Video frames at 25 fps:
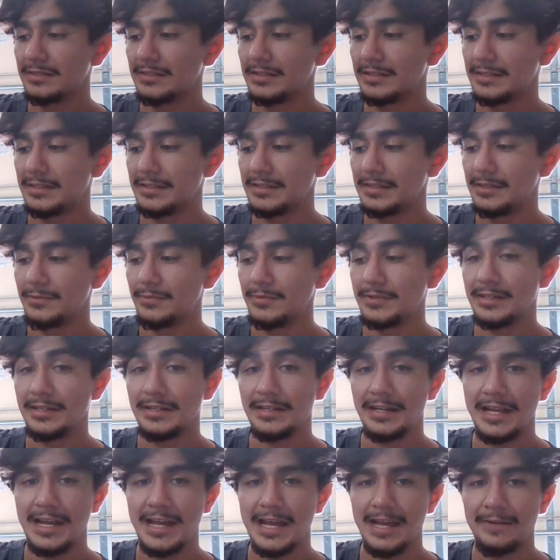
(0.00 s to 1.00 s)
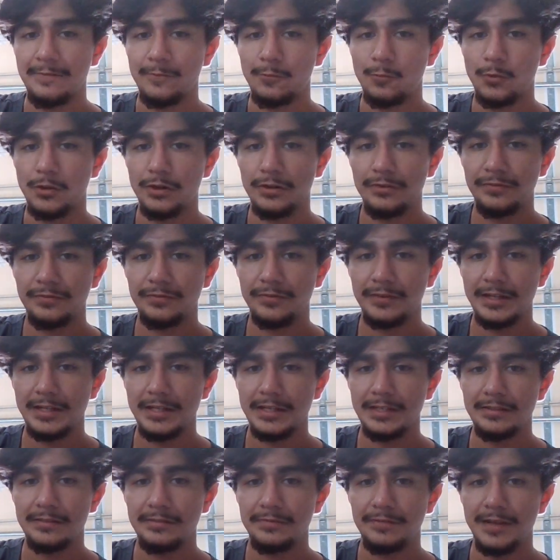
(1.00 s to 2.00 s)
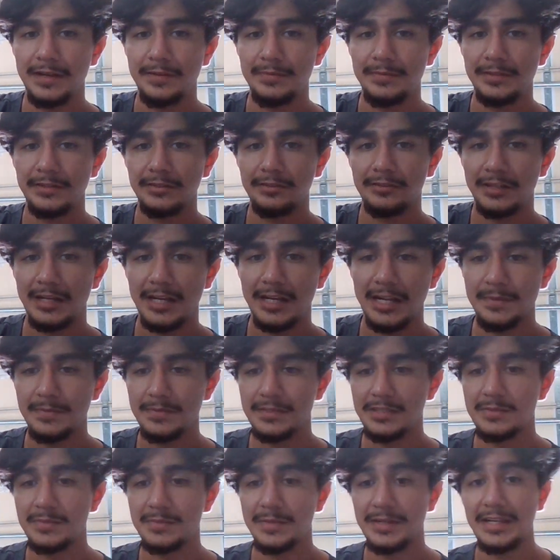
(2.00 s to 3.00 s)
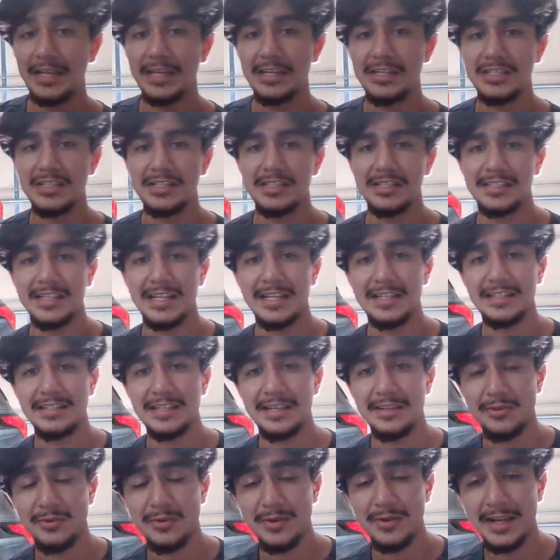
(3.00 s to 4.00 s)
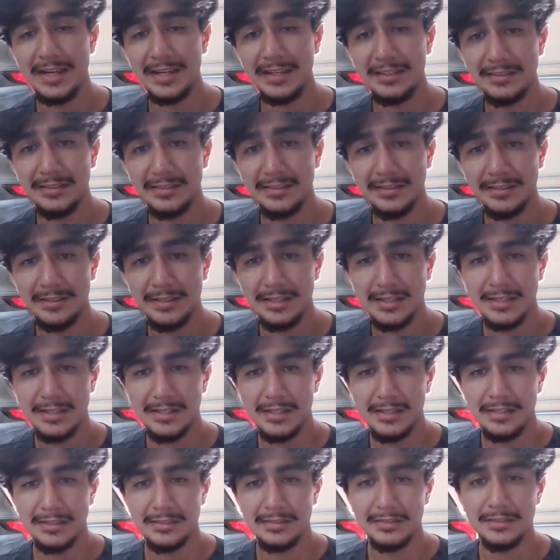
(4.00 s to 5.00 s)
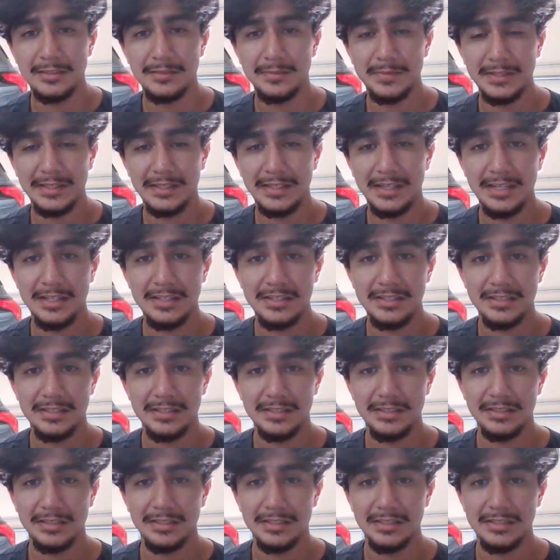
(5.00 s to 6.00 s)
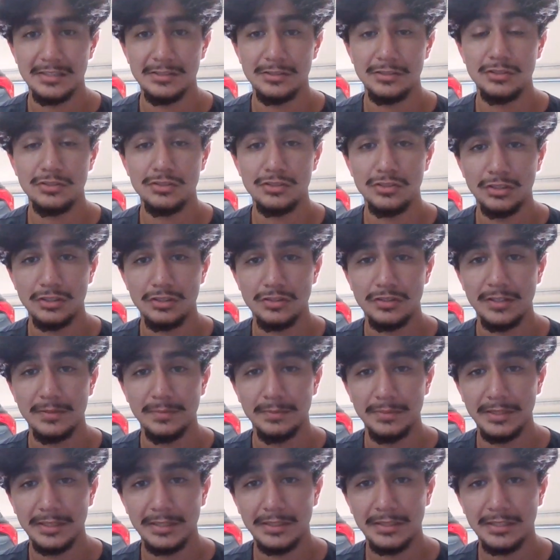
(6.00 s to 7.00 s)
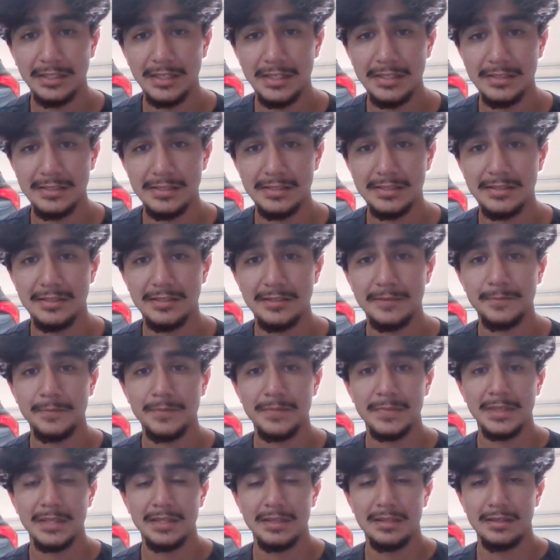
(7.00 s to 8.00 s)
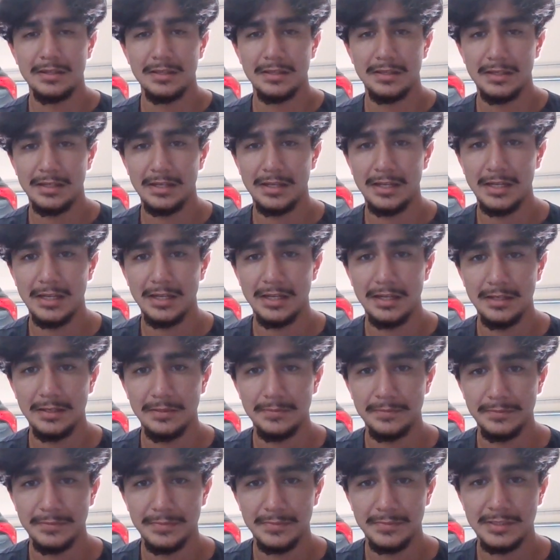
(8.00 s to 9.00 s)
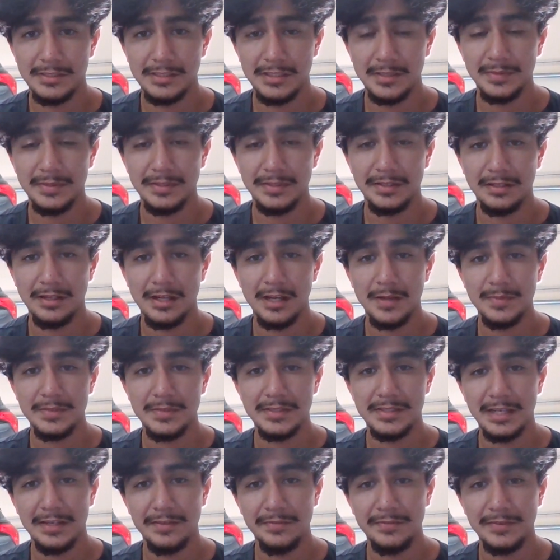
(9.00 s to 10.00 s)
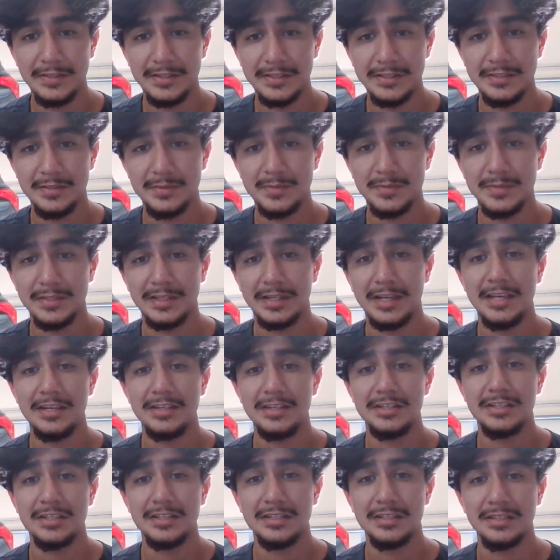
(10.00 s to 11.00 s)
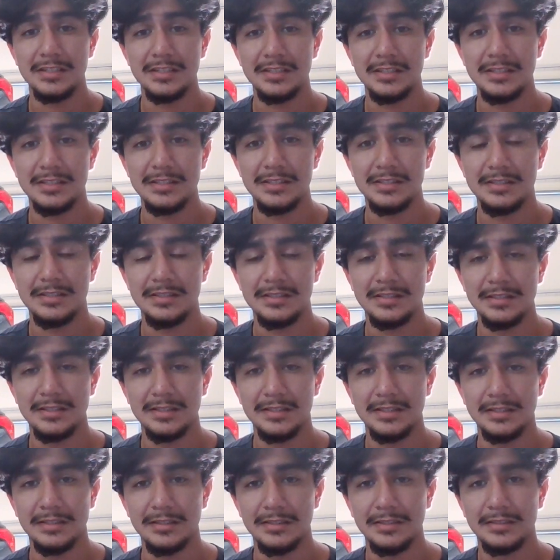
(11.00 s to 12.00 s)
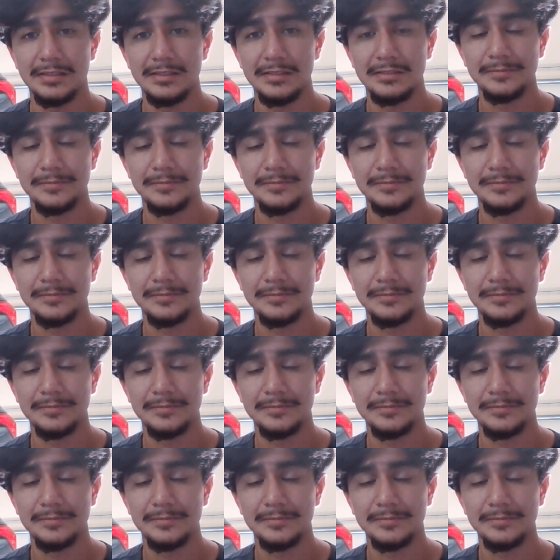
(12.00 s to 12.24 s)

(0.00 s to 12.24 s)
And then we're going to have warfarin, 5 milligrams. This medication is anticoagulant. This medication is used to treat blood clots. Some of the common side effects of this medication is a